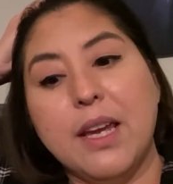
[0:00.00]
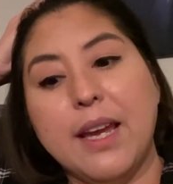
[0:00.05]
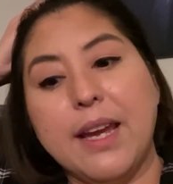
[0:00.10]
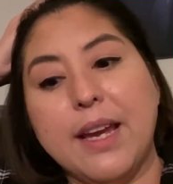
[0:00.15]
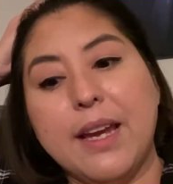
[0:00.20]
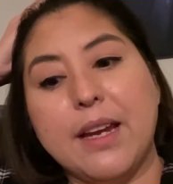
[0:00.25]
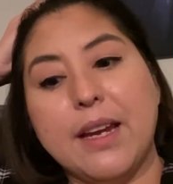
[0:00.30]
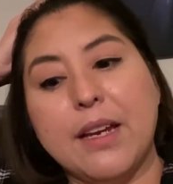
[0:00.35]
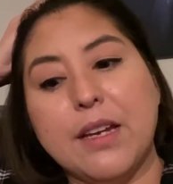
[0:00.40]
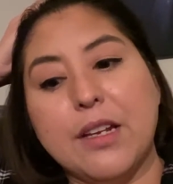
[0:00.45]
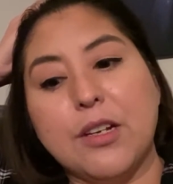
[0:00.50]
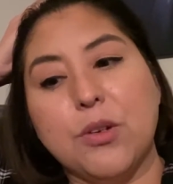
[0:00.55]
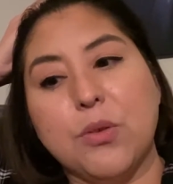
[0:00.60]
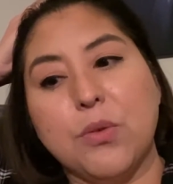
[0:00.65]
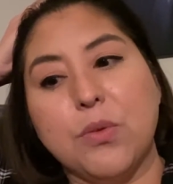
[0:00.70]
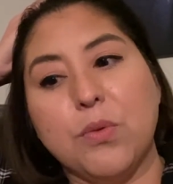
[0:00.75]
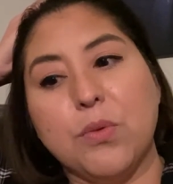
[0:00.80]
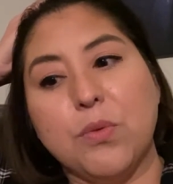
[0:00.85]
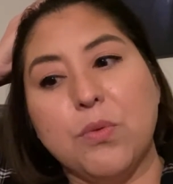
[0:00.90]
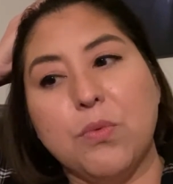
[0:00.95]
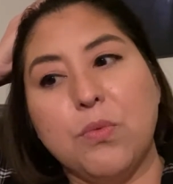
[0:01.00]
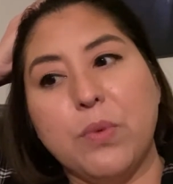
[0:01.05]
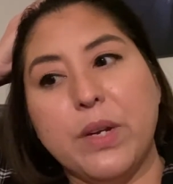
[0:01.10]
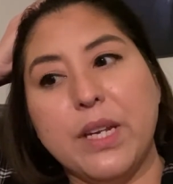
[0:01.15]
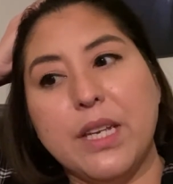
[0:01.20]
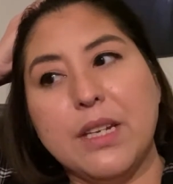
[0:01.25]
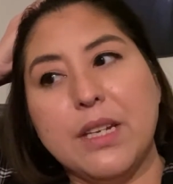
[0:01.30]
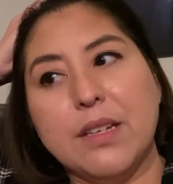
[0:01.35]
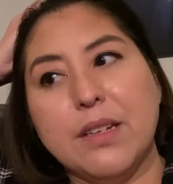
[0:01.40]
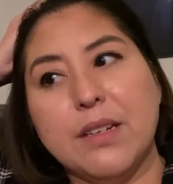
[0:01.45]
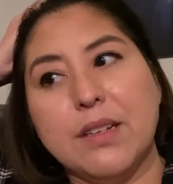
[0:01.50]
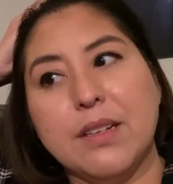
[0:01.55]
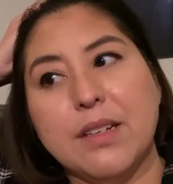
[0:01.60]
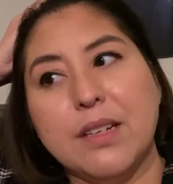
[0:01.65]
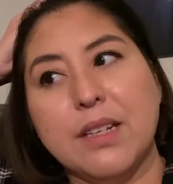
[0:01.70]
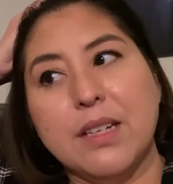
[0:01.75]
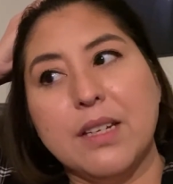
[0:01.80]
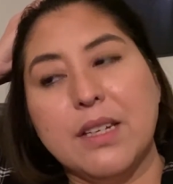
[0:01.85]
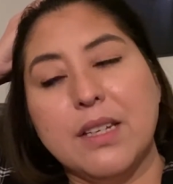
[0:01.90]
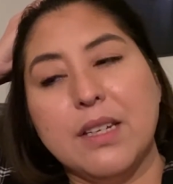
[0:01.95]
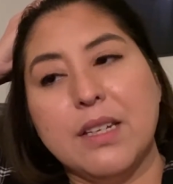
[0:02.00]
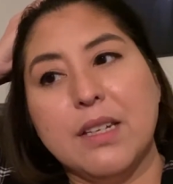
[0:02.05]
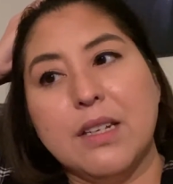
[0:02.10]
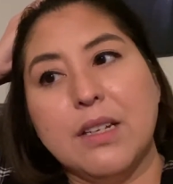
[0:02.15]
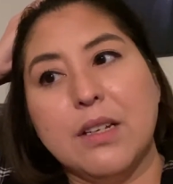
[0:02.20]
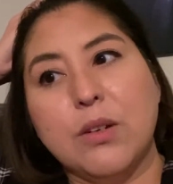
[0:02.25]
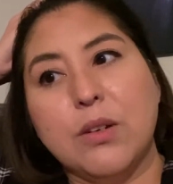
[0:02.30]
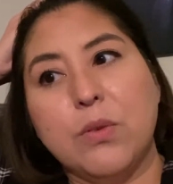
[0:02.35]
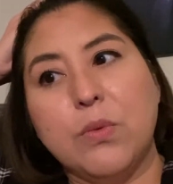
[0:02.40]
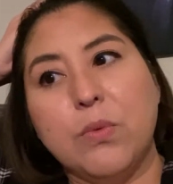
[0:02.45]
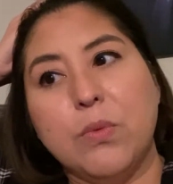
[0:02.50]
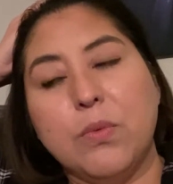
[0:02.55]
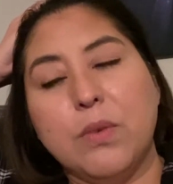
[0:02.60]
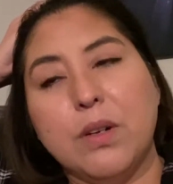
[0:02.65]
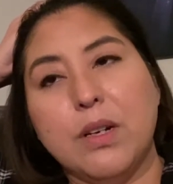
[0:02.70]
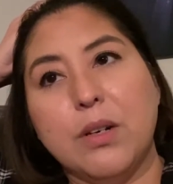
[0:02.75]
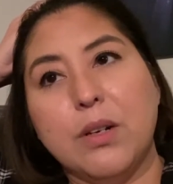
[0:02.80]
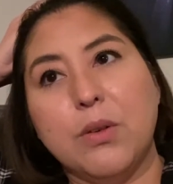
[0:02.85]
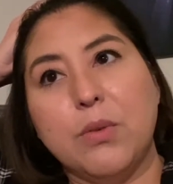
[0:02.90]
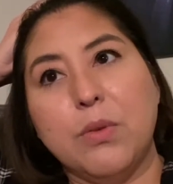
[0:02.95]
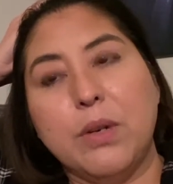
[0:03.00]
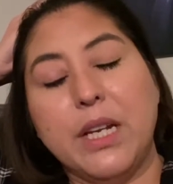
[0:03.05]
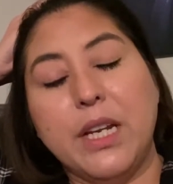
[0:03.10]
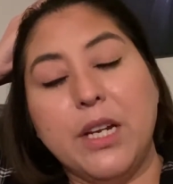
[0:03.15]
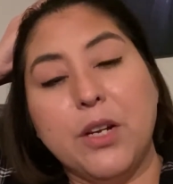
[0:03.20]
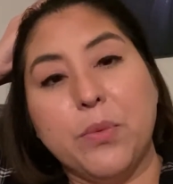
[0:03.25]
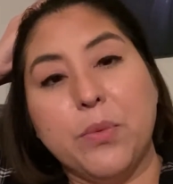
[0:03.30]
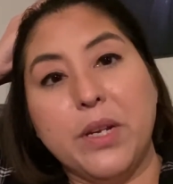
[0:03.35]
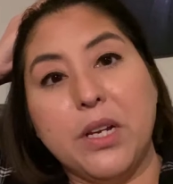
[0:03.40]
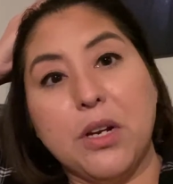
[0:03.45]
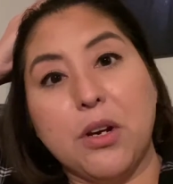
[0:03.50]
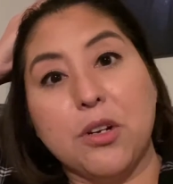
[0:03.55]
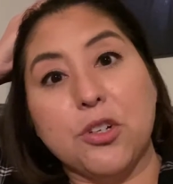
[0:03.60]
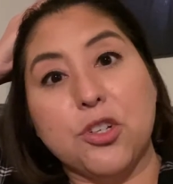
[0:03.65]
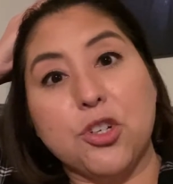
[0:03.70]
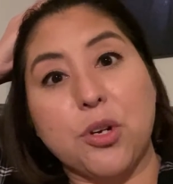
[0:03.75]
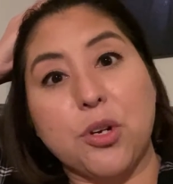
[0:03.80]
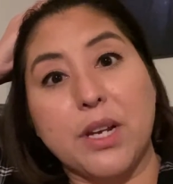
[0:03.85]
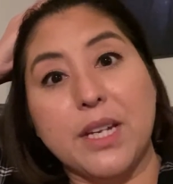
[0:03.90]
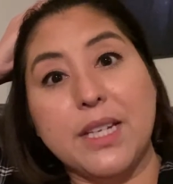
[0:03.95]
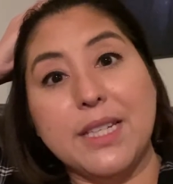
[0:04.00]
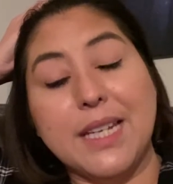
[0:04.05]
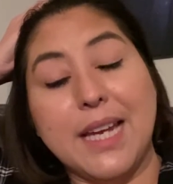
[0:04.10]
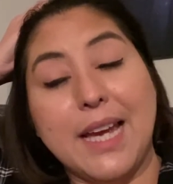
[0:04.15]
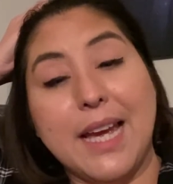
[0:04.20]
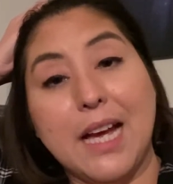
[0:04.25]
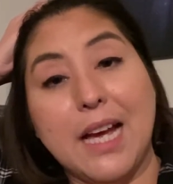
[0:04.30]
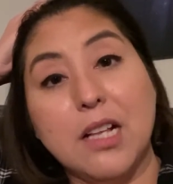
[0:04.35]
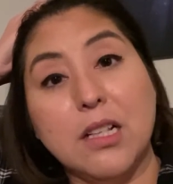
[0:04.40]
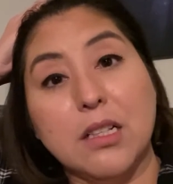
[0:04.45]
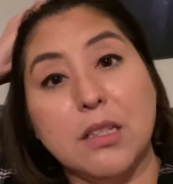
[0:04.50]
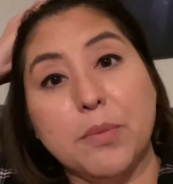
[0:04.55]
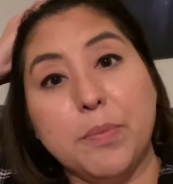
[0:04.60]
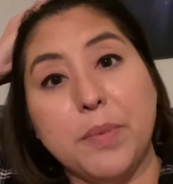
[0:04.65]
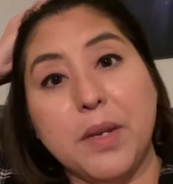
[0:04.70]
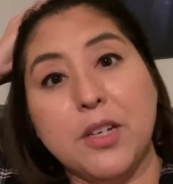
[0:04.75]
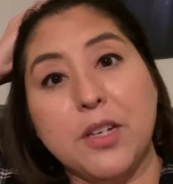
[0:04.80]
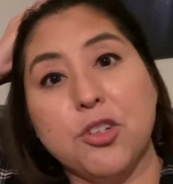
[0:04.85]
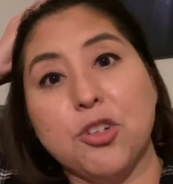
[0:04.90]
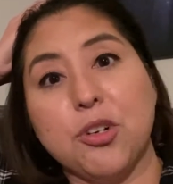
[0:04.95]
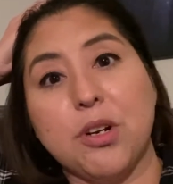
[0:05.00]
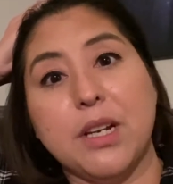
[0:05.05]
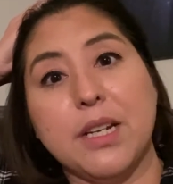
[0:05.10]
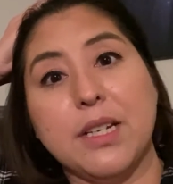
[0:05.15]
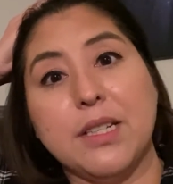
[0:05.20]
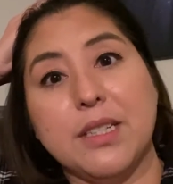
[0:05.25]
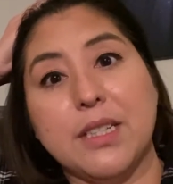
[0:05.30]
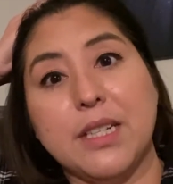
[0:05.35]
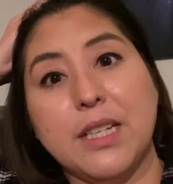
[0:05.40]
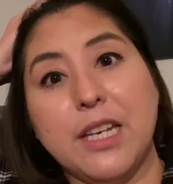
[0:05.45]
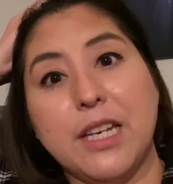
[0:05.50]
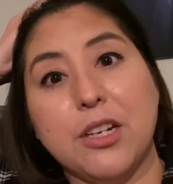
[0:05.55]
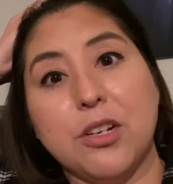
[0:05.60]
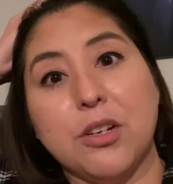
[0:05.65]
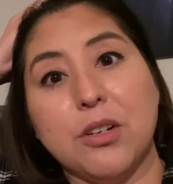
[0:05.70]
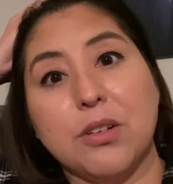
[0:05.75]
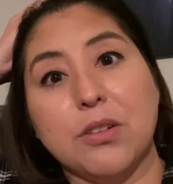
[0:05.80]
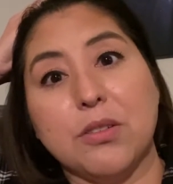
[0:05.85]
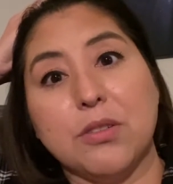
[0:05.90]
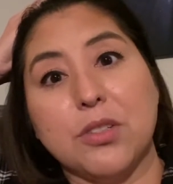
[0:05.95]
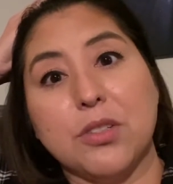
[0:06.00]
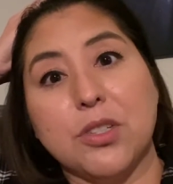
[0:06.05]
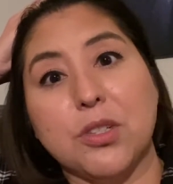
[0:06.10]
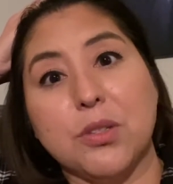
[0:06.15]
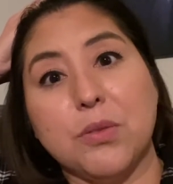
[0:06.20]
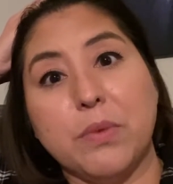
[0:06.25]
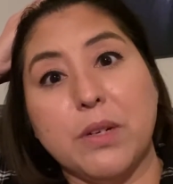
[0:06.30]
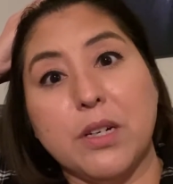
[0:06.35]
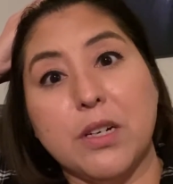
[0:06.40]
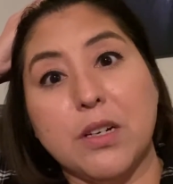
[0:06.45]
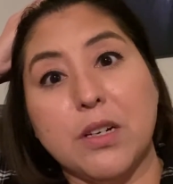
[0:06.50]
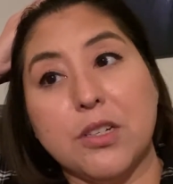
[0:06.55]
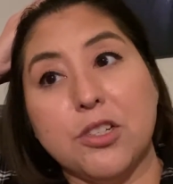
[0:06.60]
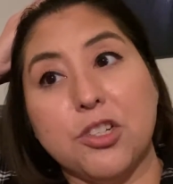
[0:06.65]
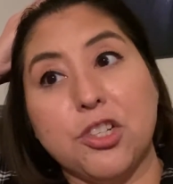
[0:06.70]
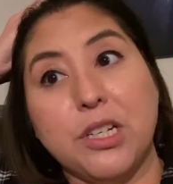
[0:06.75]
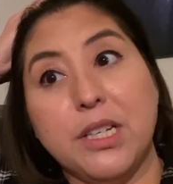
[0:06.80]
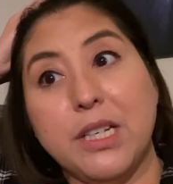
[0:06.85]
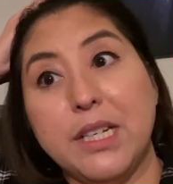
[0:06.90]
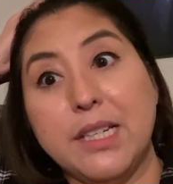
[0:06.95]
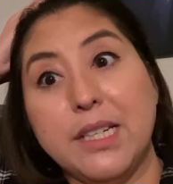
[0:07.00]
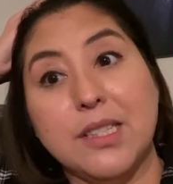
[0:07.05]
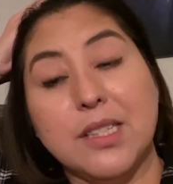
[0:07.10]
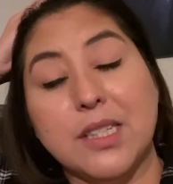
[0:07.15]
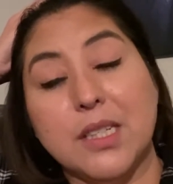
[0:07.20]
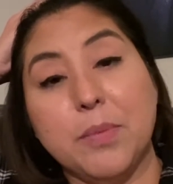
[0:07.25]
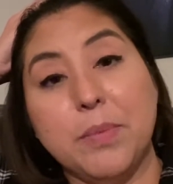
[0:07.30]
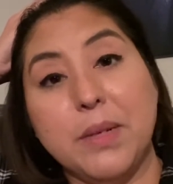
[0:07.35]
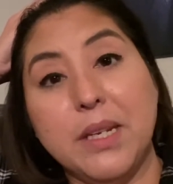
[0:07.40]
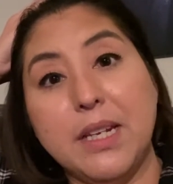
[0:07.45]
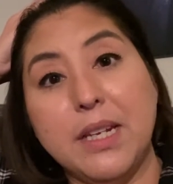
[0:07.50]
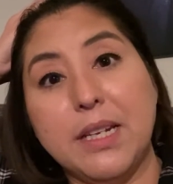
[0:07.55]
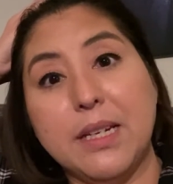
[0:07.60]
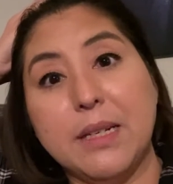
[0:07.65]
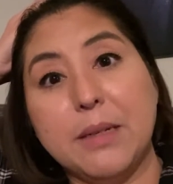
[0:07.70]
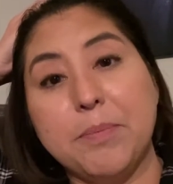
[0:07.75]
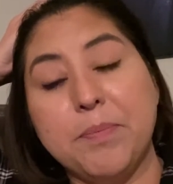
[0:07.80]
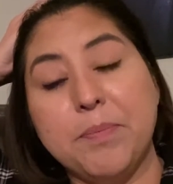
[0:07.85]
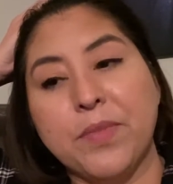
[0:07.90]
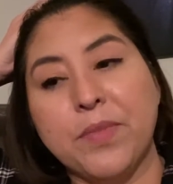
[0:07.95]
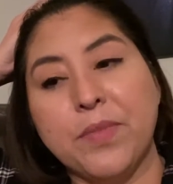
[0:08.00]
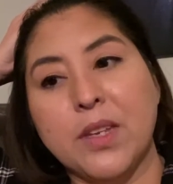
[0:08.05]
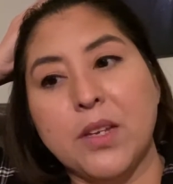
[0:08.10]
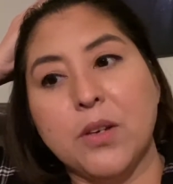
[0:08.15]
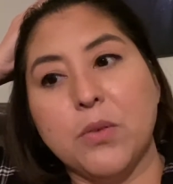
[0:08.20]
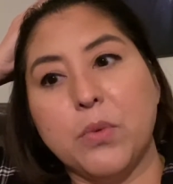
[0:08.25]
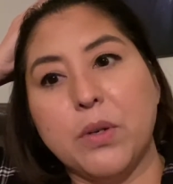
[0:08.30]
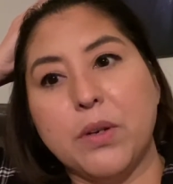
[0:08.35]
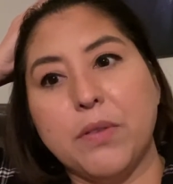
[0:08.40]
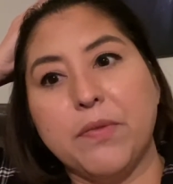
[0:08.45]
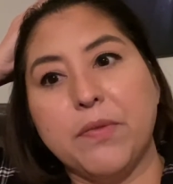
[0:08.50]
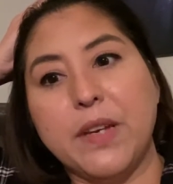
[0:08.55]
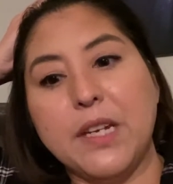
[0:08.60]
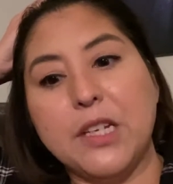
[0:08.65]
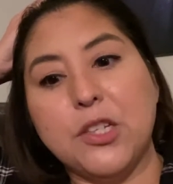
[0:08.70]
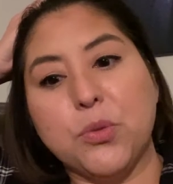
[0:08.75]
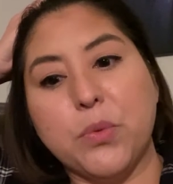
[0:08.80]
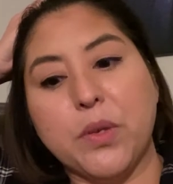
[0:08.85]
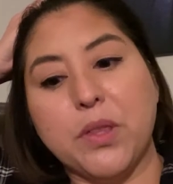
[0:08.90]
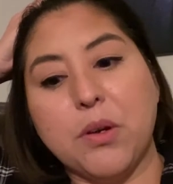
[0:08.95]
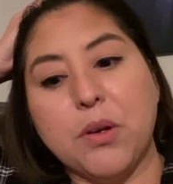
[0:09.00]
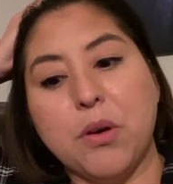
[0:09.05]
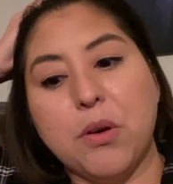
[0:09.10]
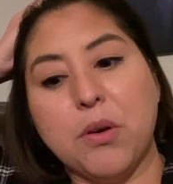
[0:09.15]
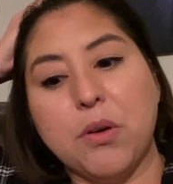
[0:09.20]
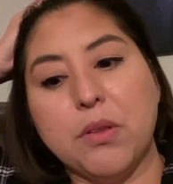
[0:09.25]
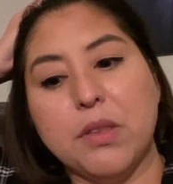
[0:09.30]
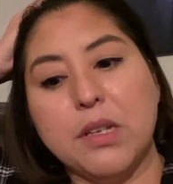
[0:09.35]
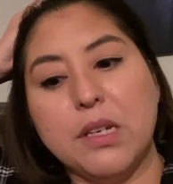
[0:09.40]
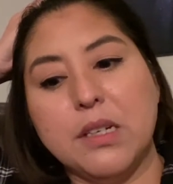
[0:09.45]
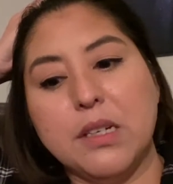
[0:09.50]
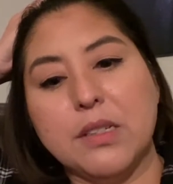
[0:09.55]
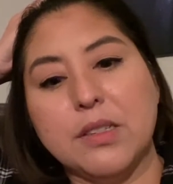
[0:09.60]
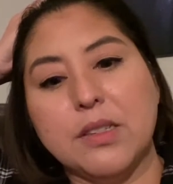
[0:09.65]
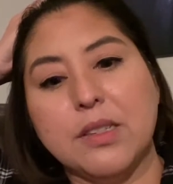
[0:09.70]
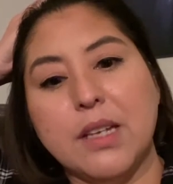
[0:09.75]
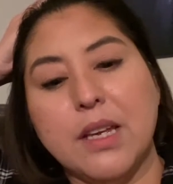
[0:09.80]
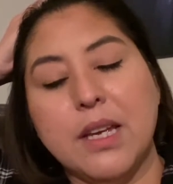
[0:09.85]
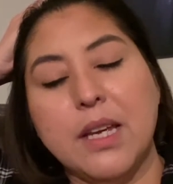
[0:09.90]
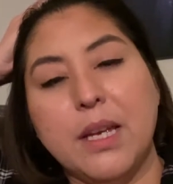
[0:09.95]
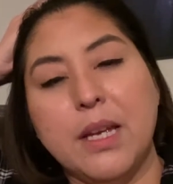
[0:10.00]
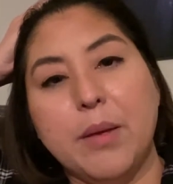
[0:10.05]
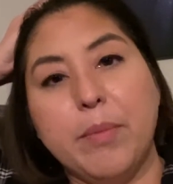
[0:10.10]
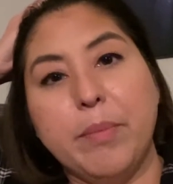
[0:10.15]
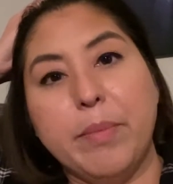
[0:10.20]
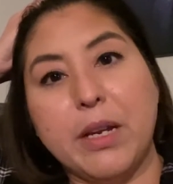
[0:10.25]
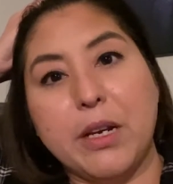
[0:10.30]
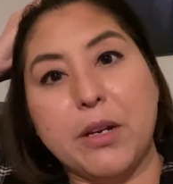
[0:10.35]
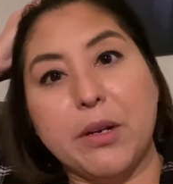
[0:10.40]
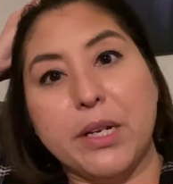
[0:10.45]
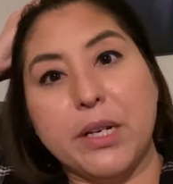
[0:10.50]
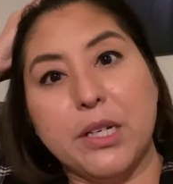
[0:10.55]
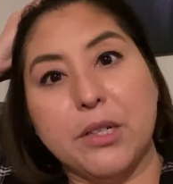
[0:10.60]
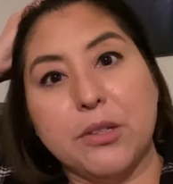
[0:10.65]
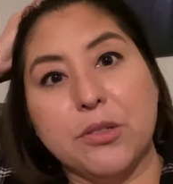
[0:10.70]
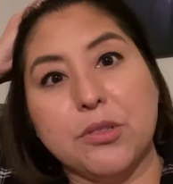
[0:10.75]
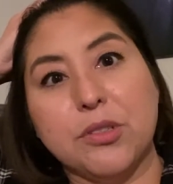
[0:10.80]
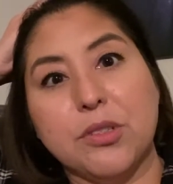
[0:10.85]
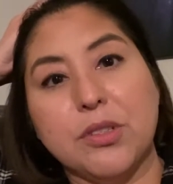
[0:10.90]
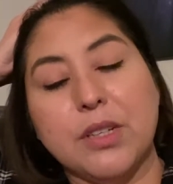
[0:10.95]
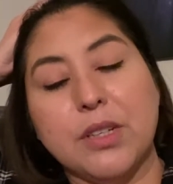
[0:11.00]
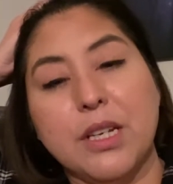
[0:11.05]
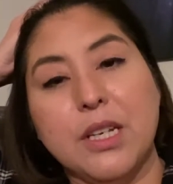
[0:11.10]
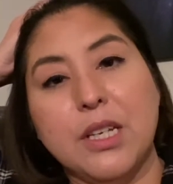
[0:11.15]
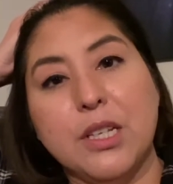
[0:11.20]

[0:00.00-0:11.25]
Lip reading: And when here we are trying to help and trying to get her to where she needs to be, we're faced with all these barriers.